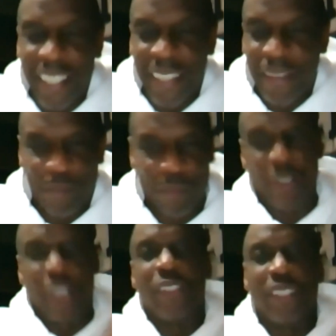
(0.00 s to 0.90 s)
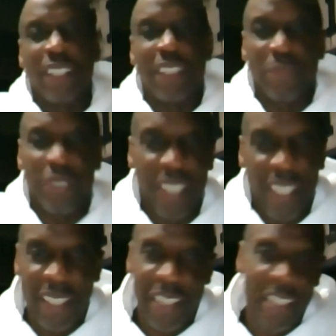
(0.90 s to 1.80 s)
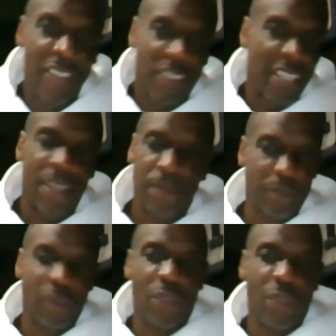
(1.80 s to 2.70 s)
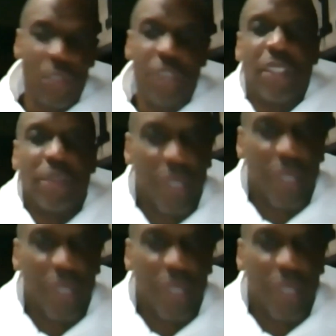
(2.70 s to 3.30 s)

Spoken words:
and because of things that were said, and then it just got worse and